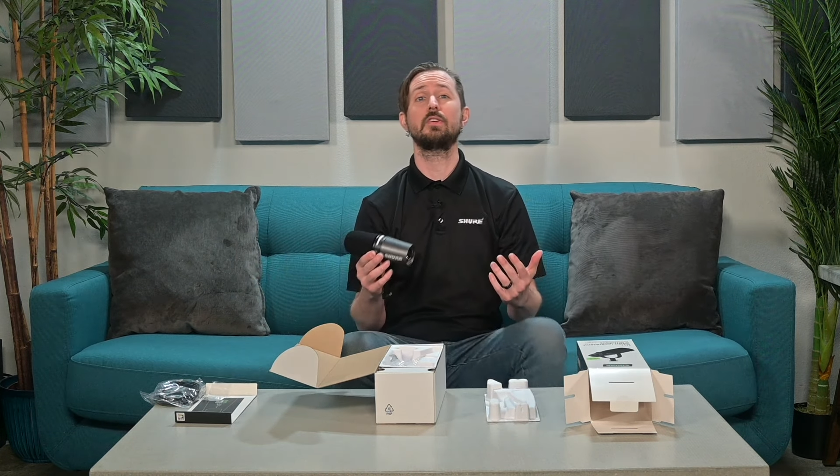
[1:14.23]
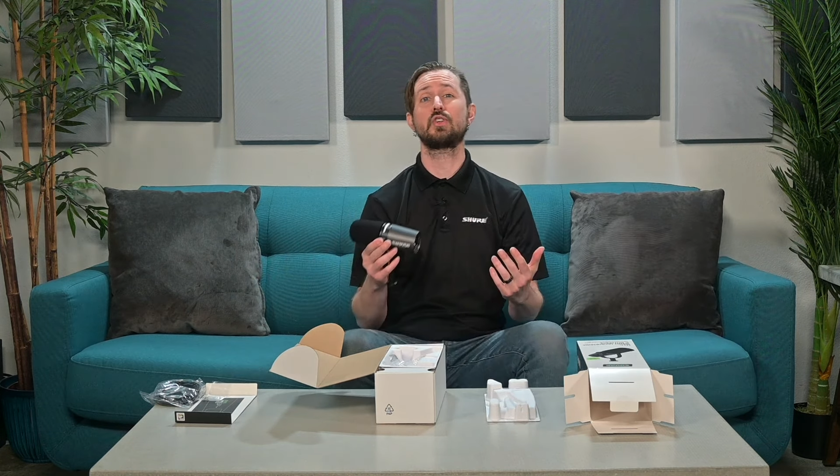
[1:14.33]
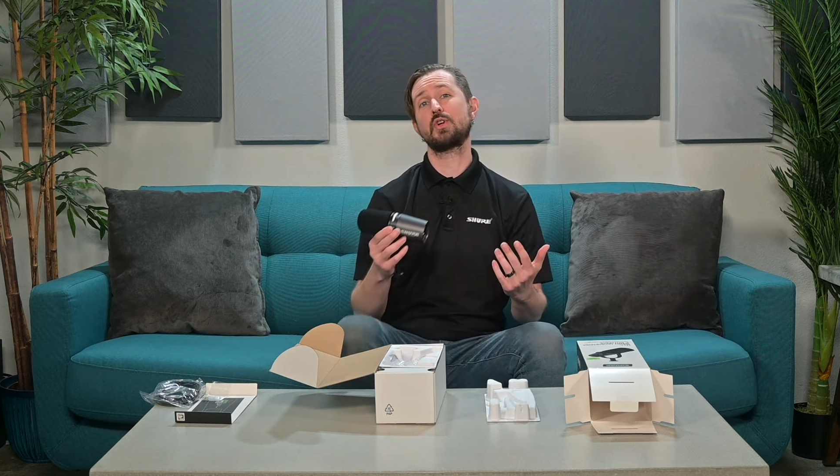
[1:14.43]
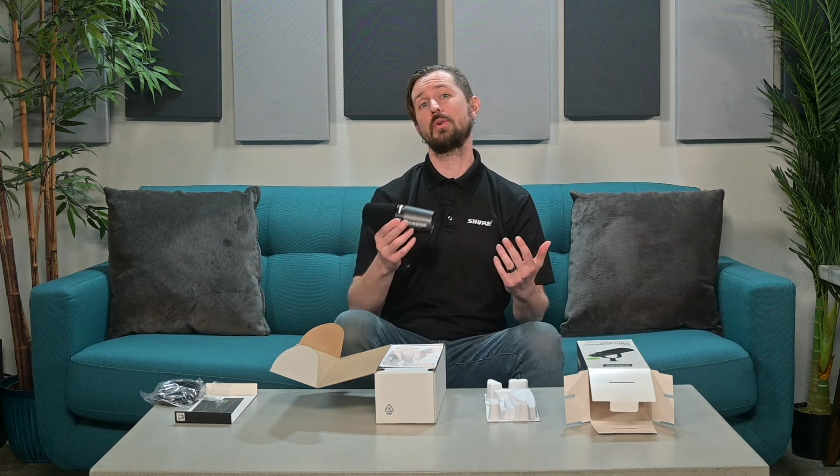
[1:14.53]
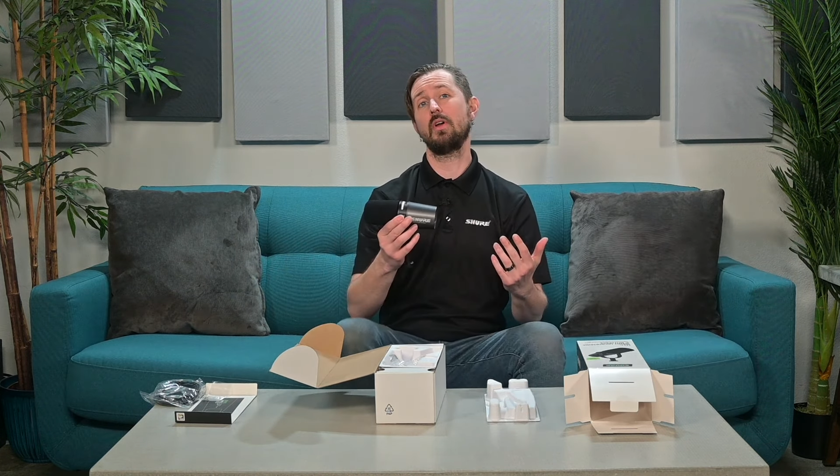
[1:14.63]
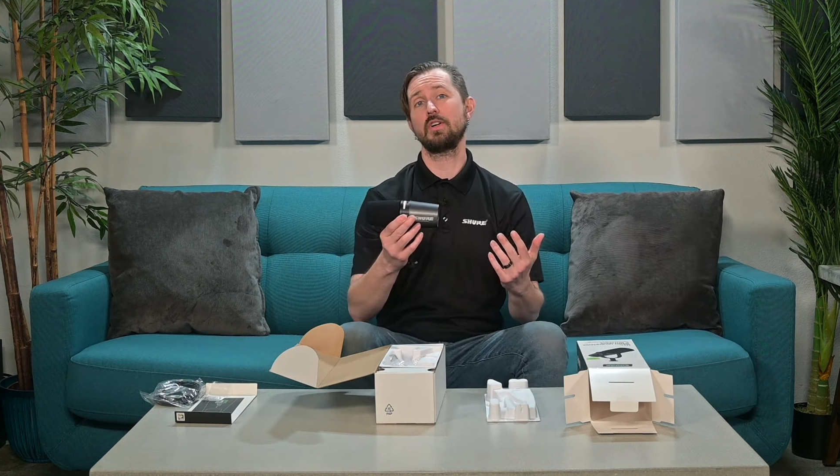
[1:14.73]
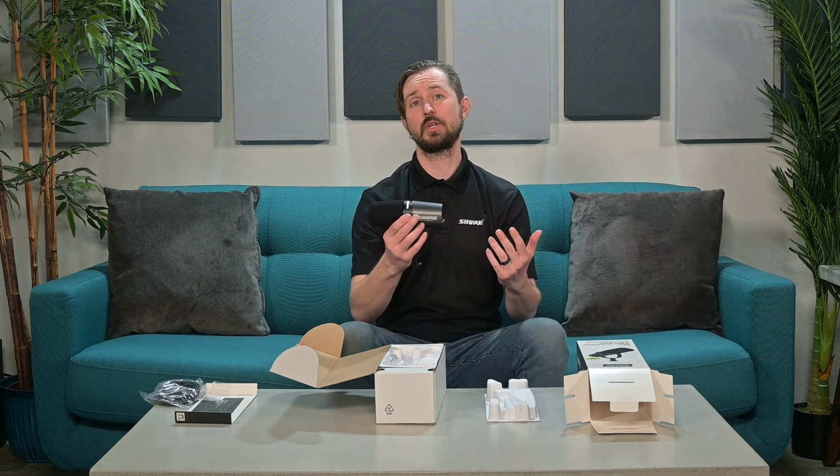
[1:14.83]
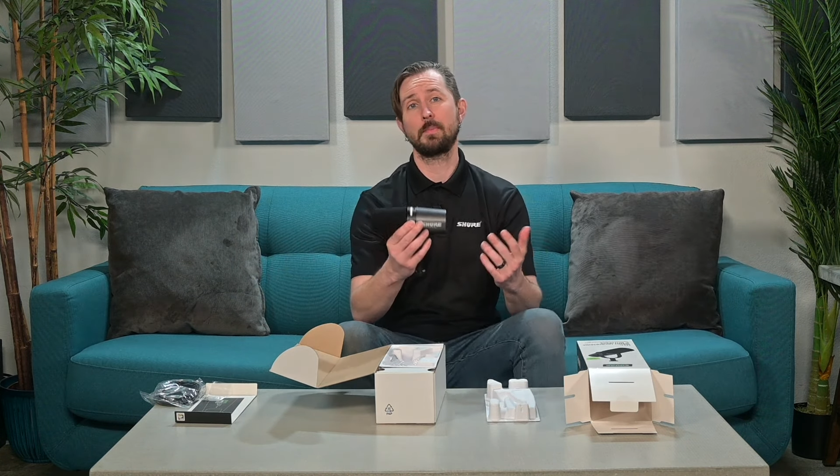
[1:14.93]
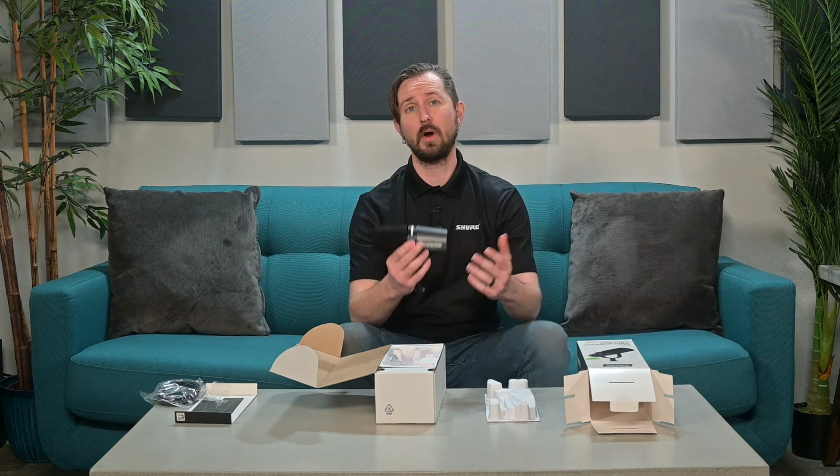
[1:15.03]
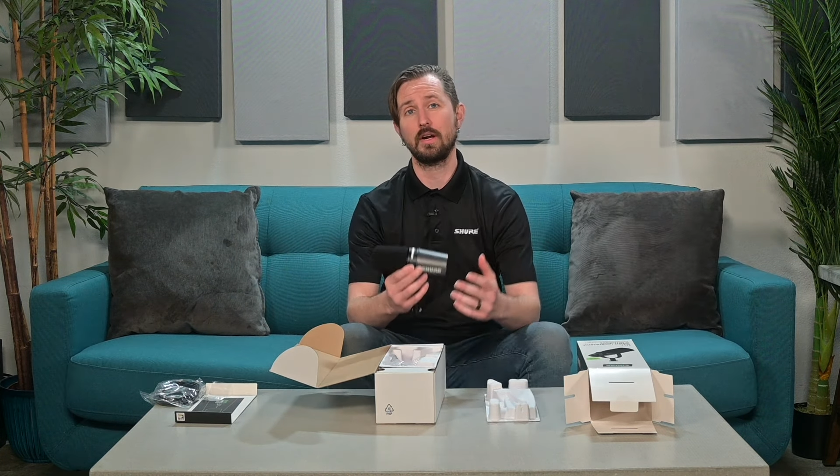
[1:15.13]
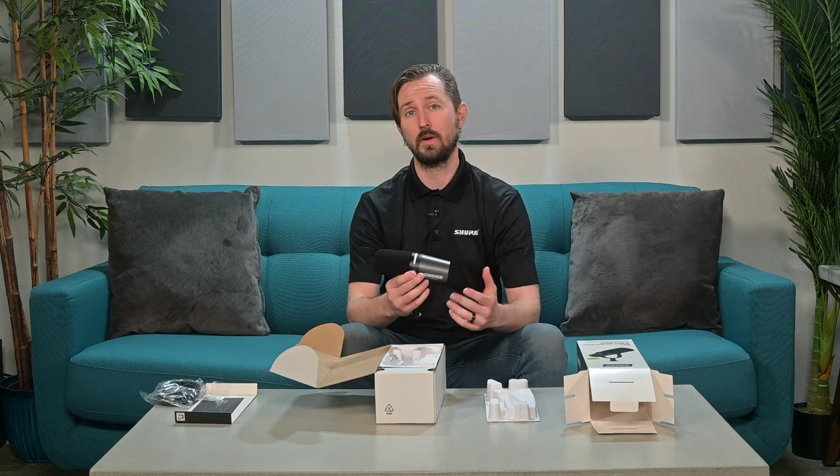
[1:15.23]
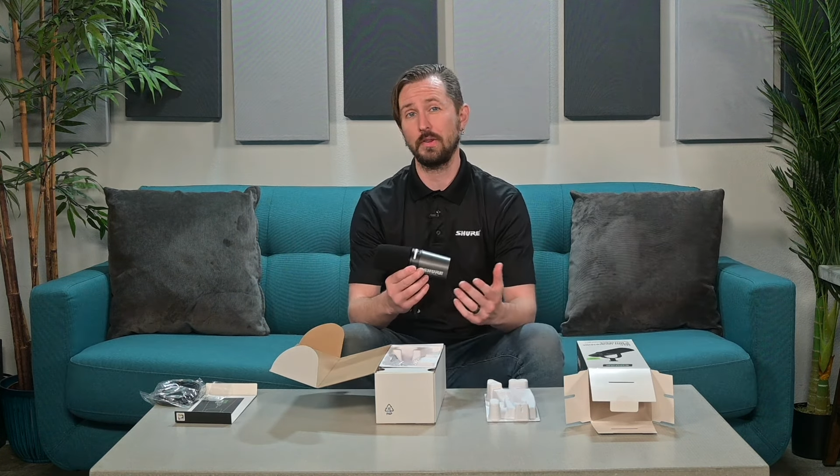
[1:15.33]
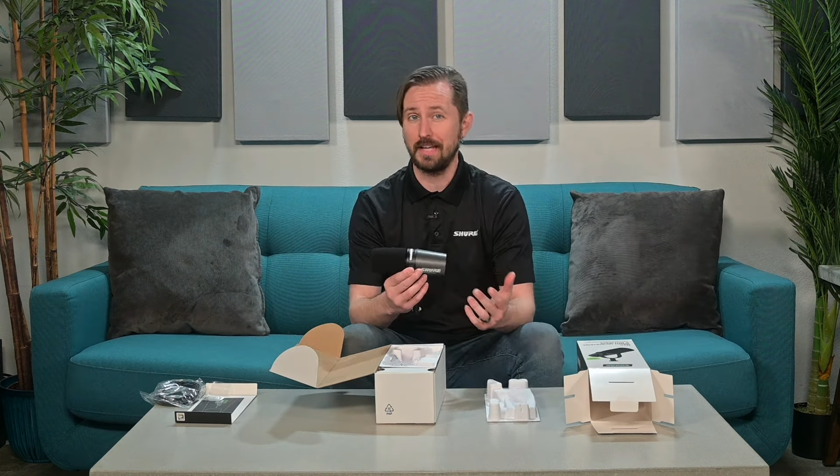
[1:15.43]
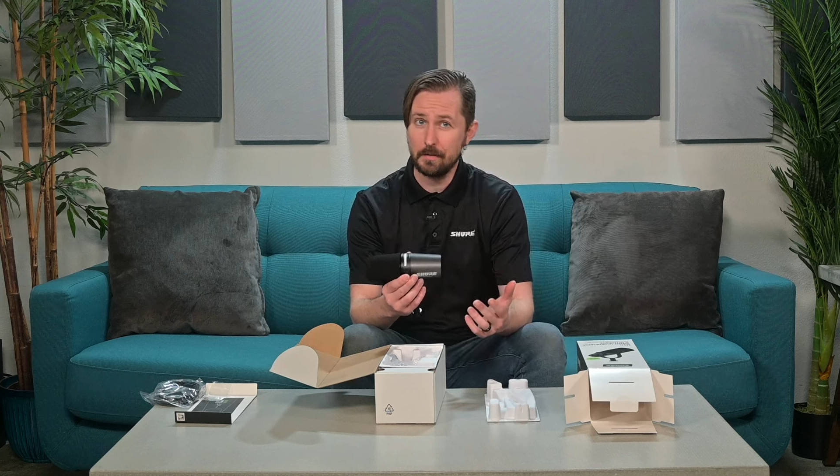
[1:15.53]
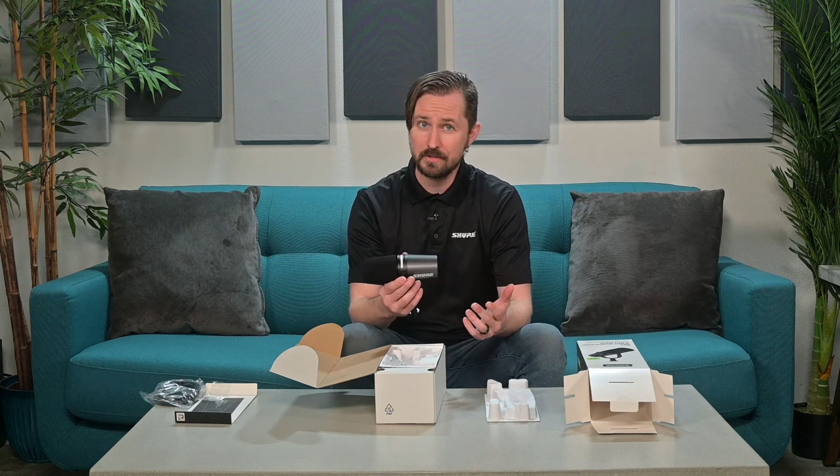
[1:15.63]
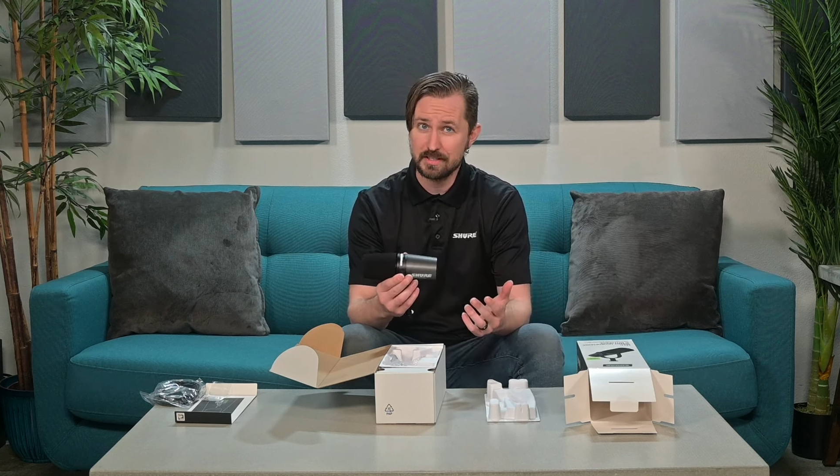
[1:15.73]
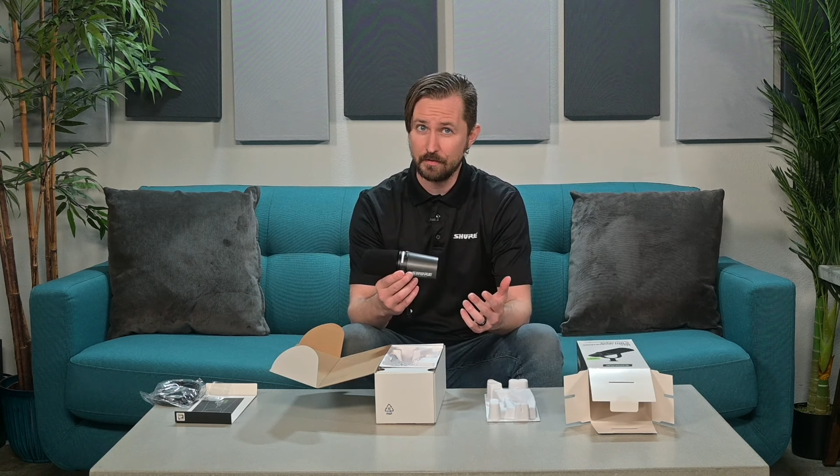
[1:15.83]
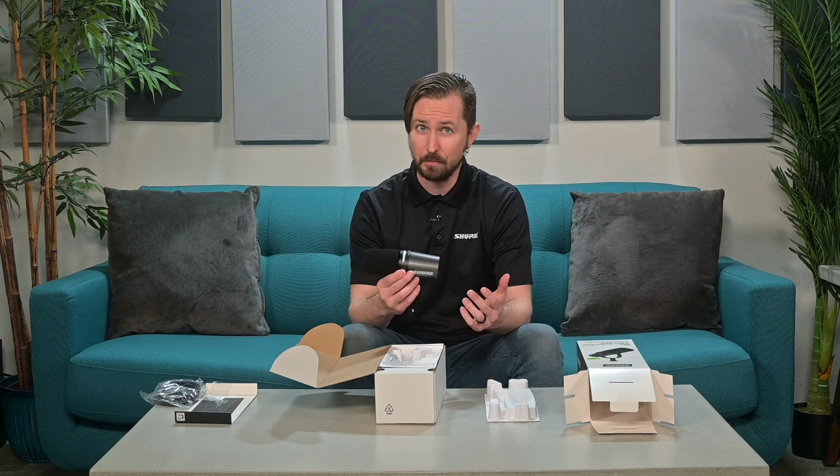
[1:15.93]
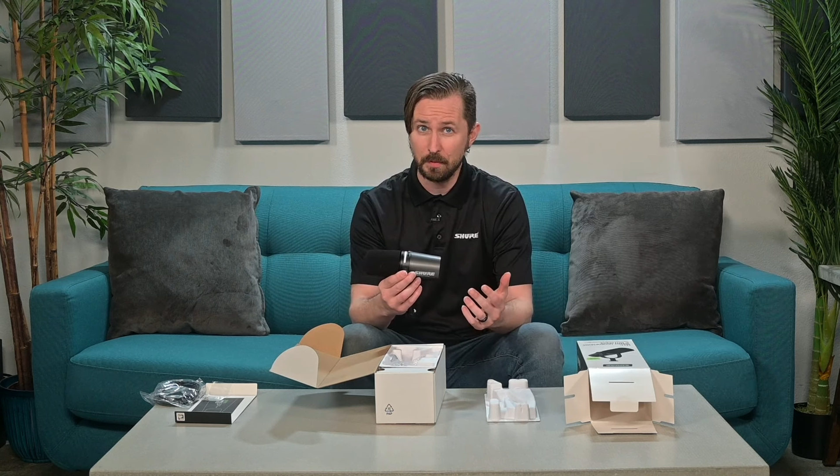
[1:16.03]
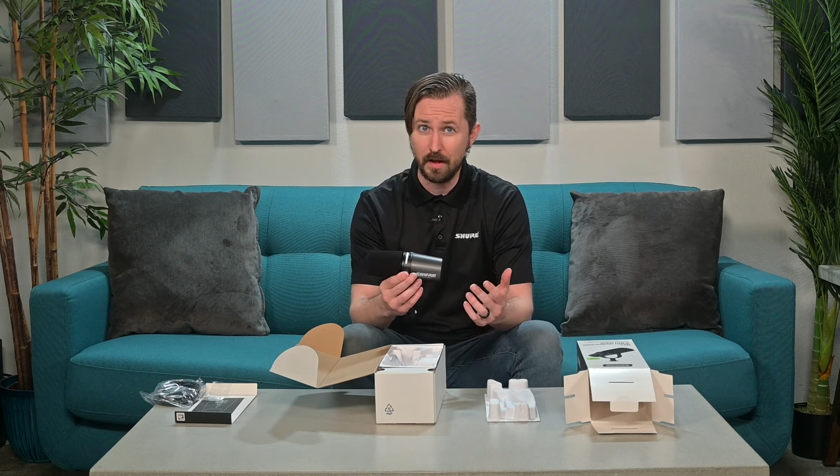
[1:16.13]
Shure launched a product called the
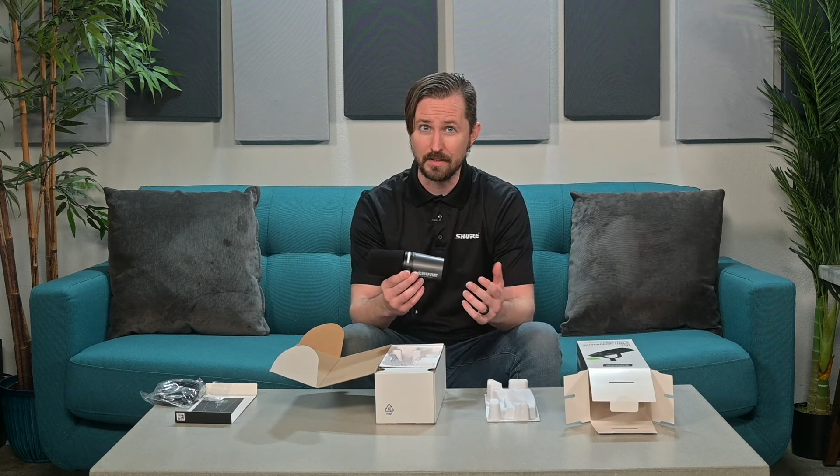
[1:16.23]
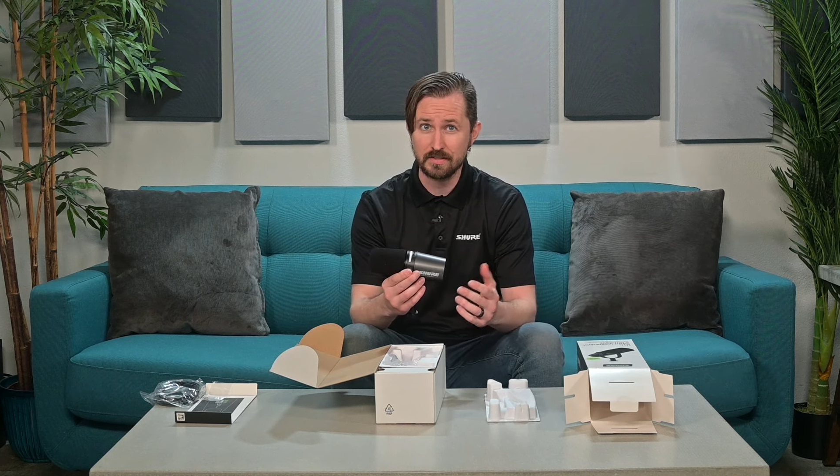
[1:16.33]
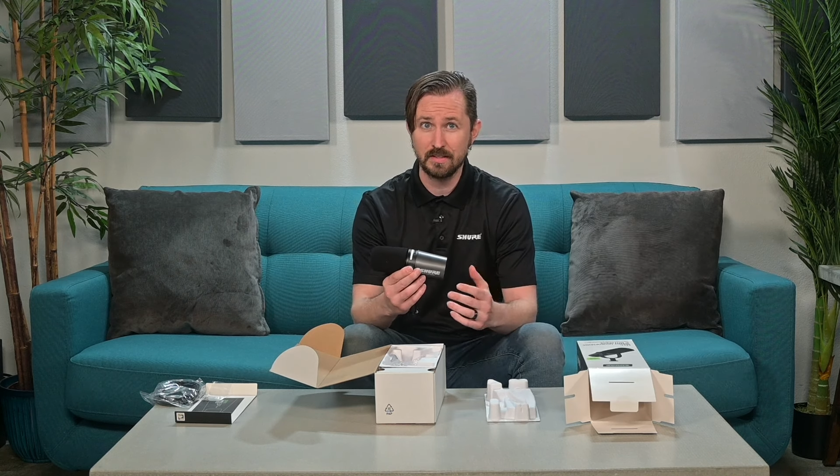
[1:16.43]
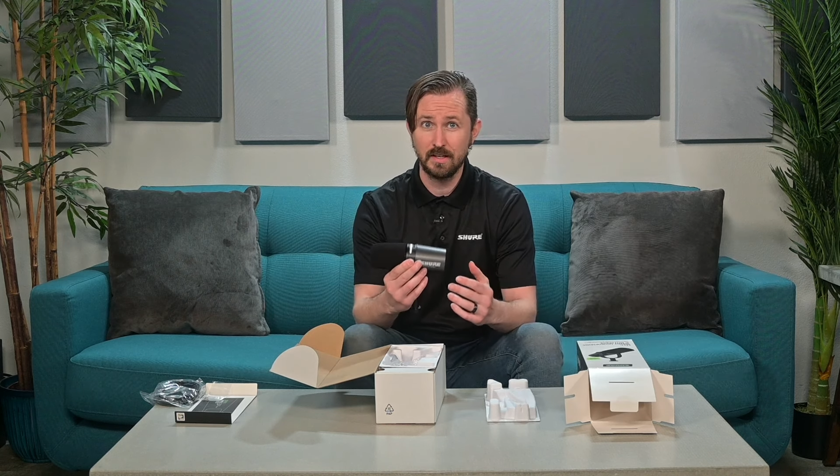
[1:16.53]
MV7 Plus,